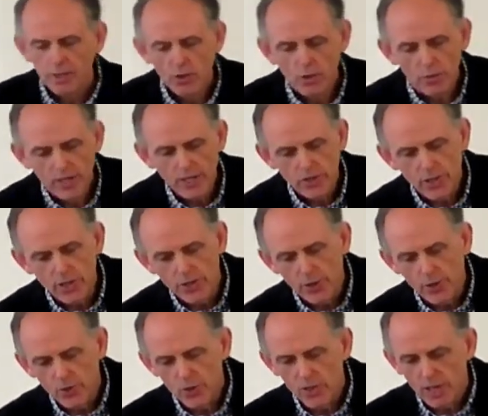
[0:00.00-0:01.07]
Christ did
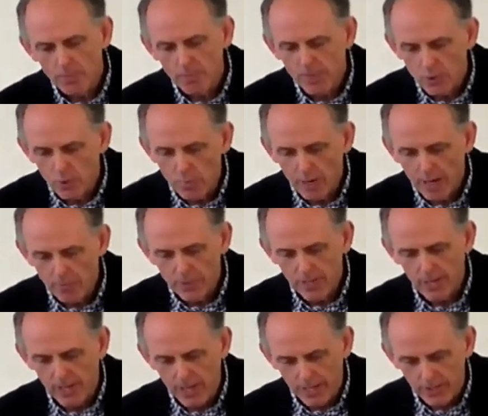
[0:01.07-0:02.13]
not send me to
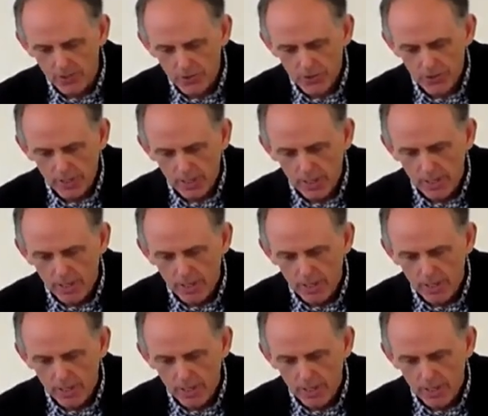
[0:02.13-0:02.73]
baptize